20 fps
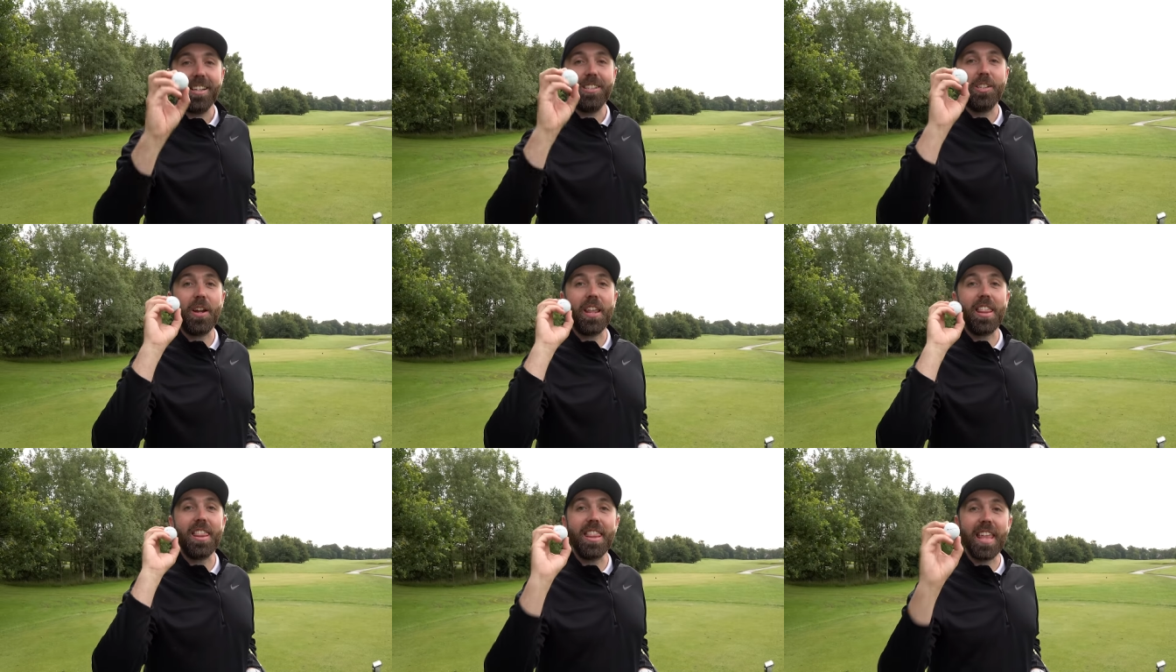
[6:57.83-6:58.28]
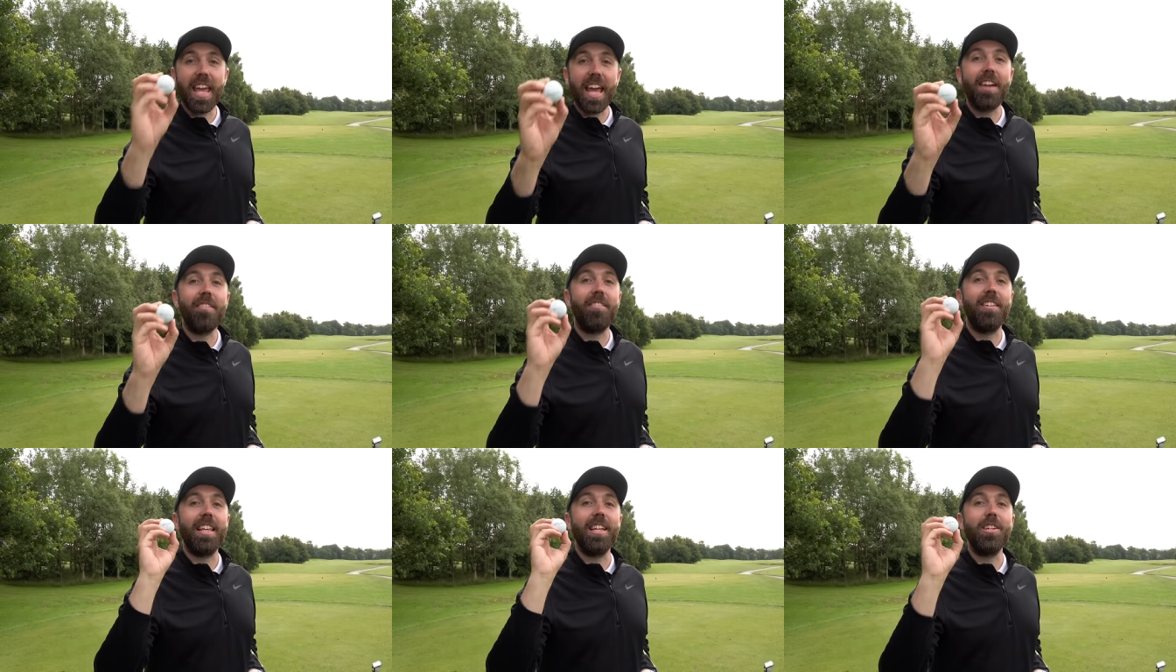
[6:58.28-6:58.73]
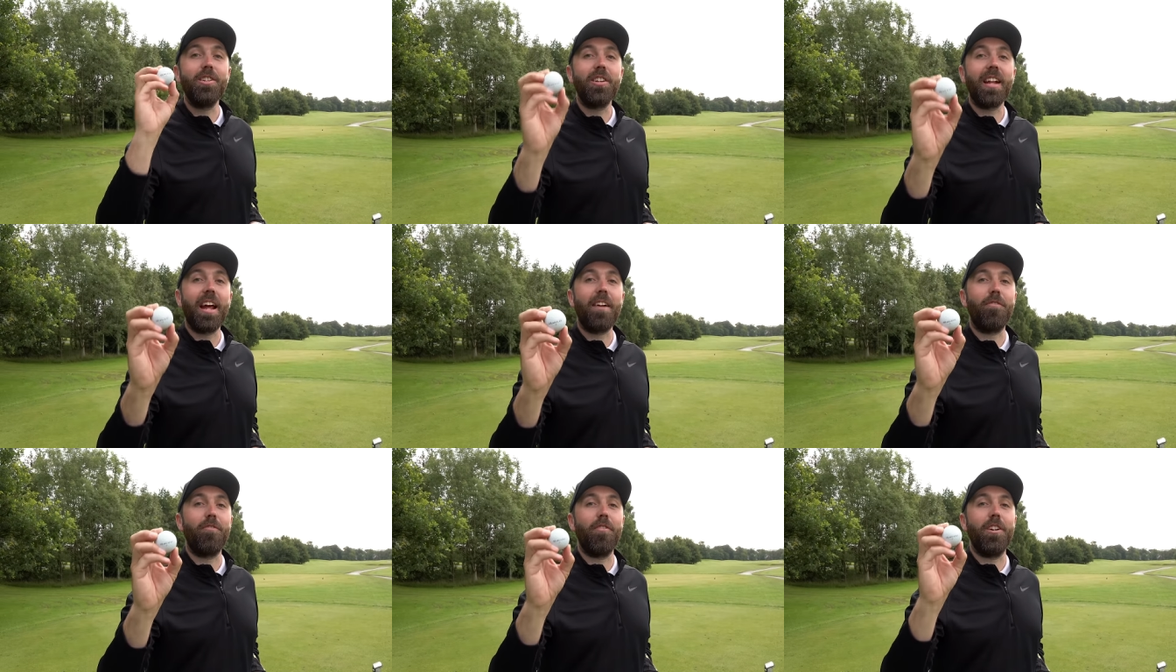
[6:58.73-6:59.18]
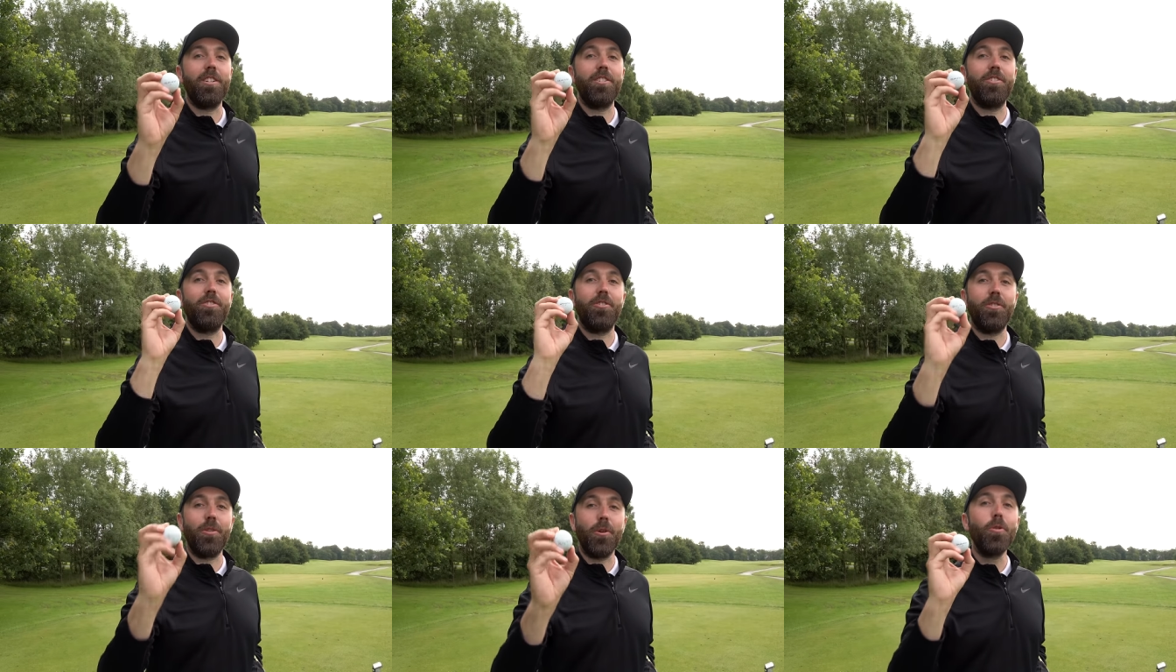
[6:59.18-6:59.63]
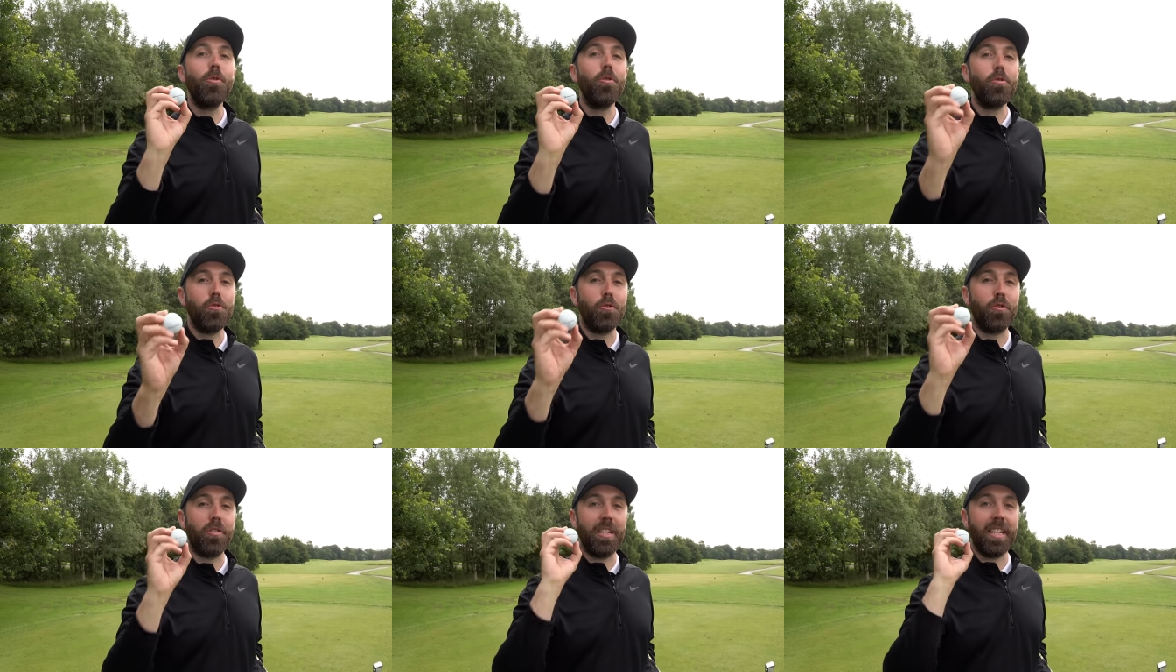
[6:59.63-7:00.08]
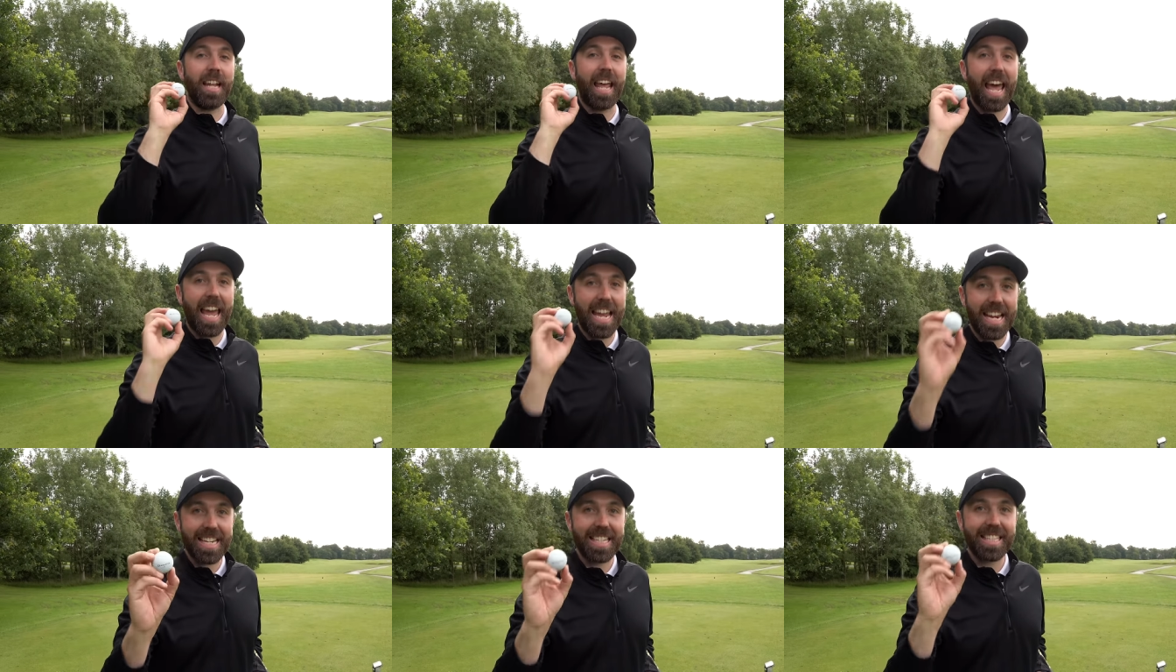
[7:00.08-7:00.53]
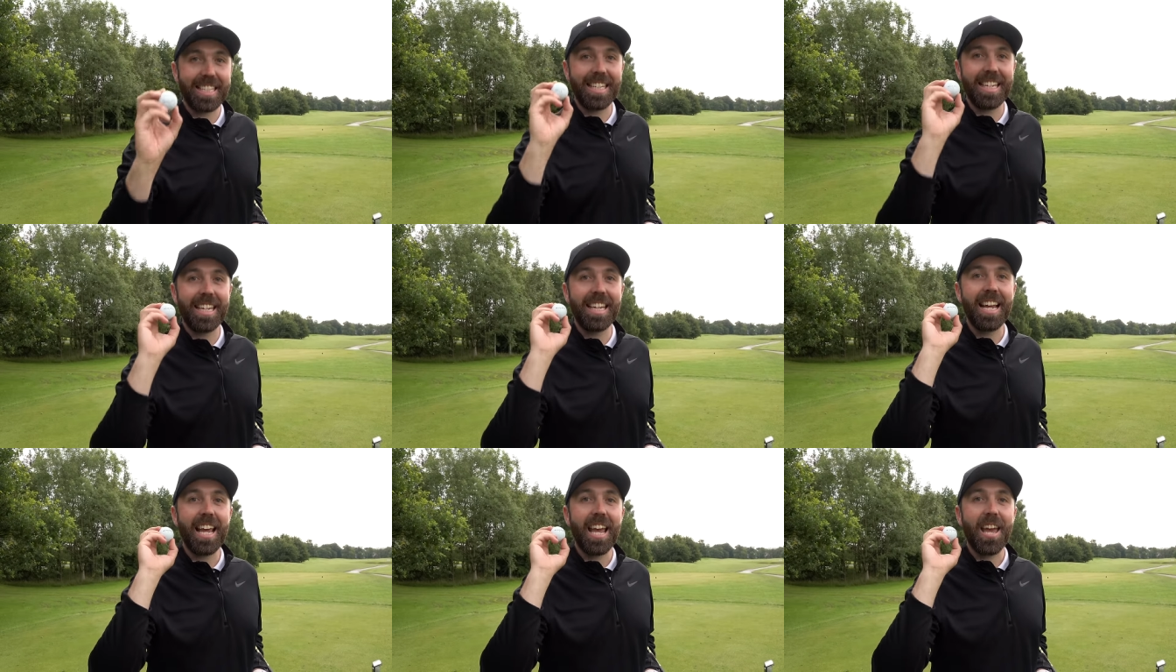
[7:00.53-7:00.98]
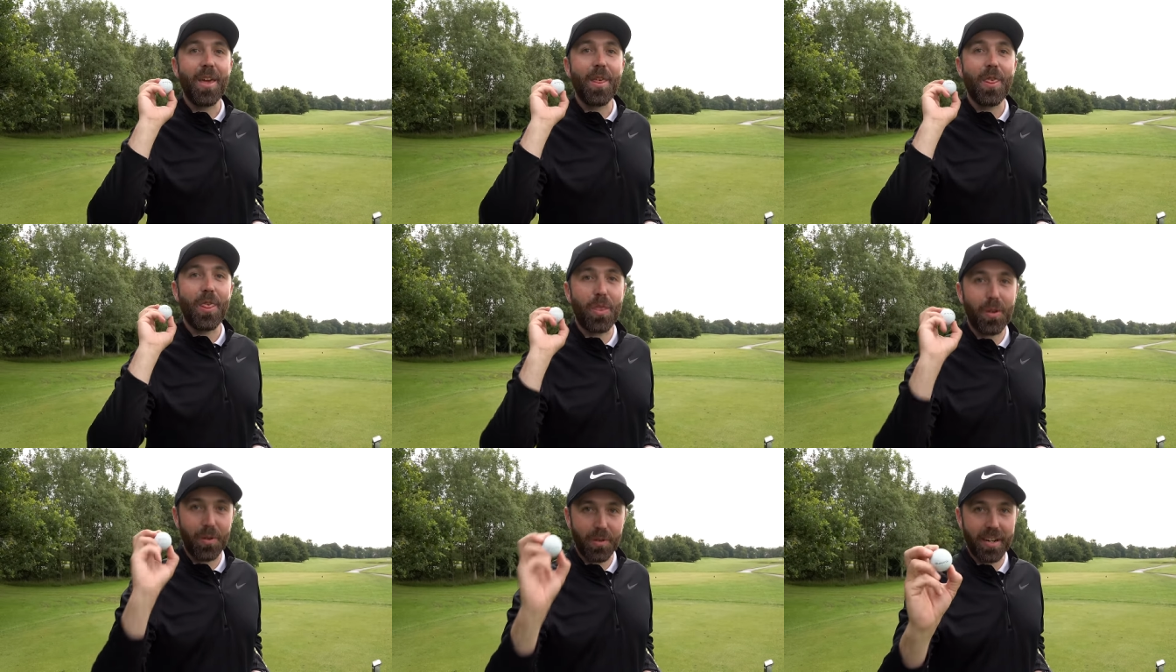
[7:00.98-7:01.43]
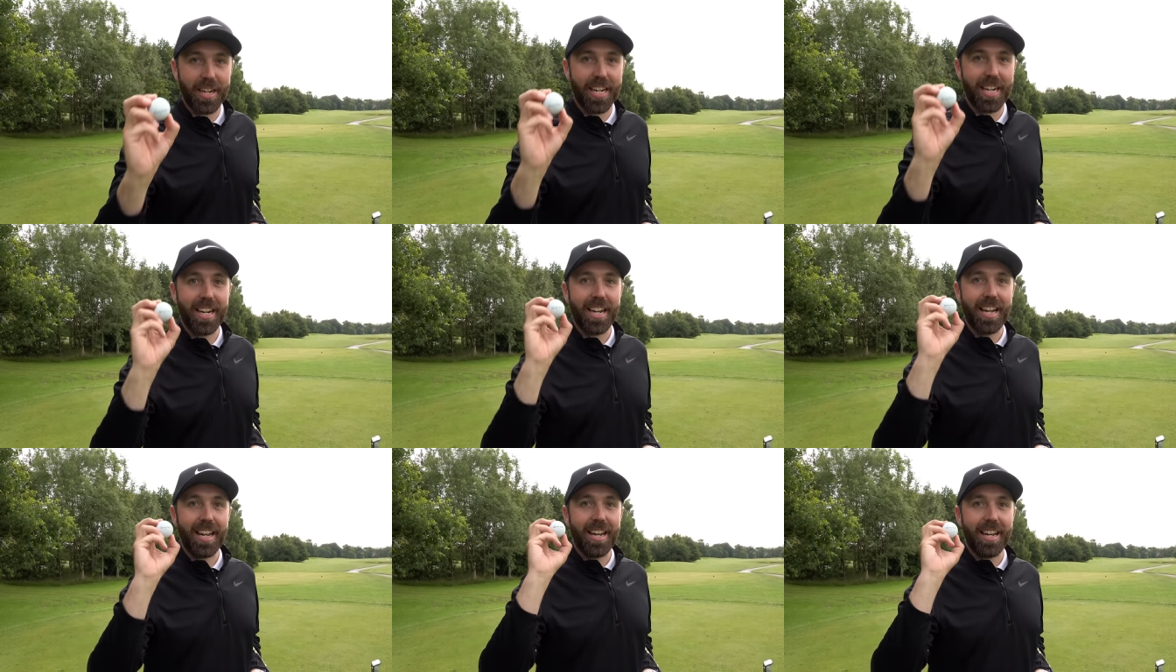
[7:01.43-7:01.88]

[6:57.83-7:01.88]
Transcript: So in theory, this should average 283